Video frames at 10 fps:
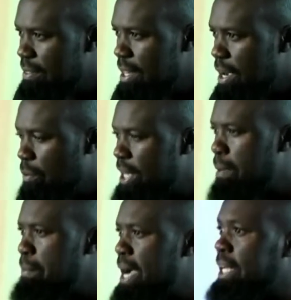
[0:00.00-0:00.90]
When a
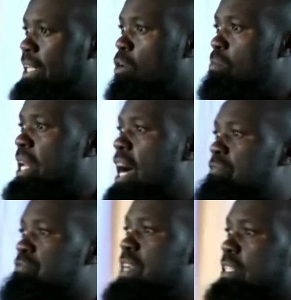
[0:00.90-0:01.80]
man and a woman have
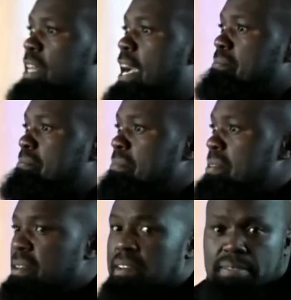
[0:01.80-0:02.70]
their time.
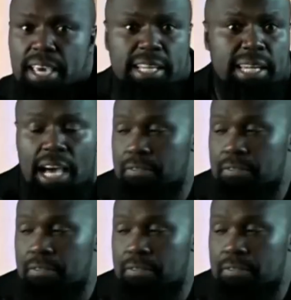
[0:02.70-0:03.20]
They're in love.